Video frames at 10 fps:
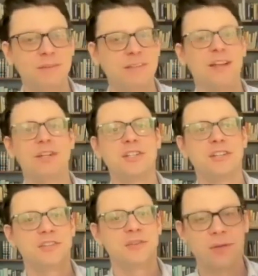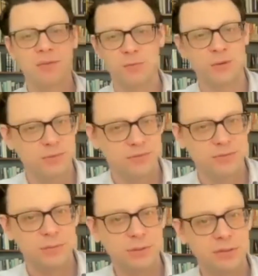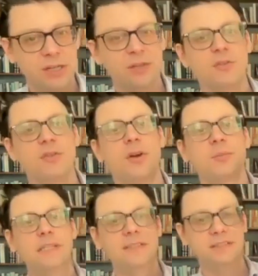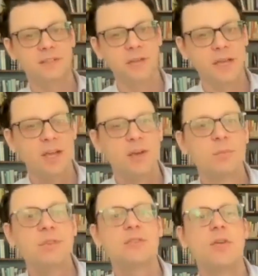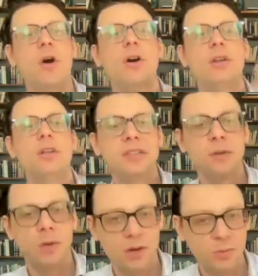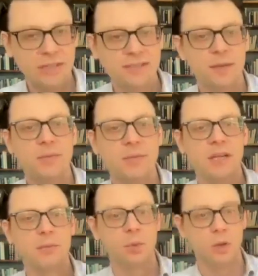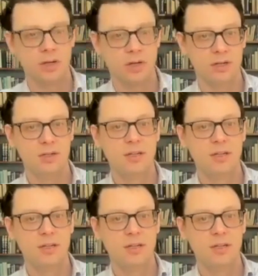It's not just about the warmth of community. Those are all pieces of it, but there's also always something more.